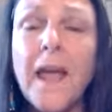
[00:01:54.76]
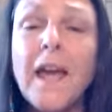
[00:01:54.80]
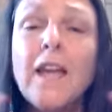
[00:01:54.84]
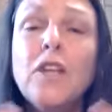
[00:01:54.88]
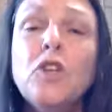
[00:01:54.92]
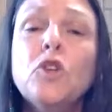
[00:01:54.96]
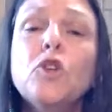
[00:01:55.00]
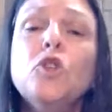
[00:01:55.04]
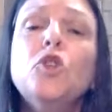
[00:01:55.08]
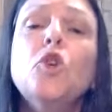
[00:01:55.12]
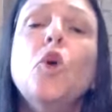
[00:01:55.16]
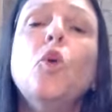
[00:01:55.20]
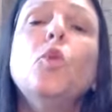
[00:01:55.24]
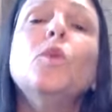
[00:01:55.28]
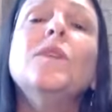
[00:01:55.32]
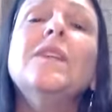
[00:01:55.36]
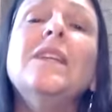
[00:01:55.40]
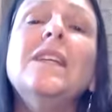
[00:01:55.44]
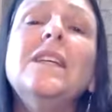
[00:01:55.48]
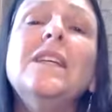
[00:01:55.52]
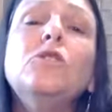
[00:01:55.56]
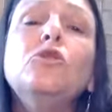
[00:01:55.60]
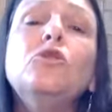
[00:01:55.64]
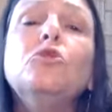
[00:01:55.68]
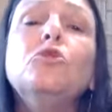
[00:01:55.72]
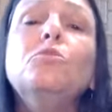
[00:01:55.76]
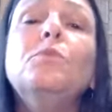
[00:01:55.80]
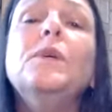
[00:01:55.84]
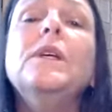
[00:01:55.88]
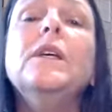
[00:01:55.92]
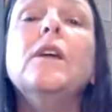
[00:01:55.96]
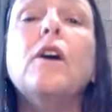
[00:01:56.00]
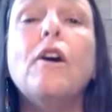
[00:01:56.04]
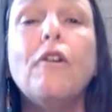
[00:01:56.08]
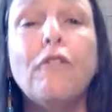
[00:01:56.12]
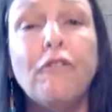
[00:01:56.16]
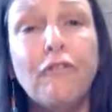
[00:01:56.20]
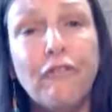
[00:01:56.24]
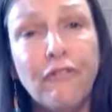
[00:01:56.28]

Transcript: And you don't need to be a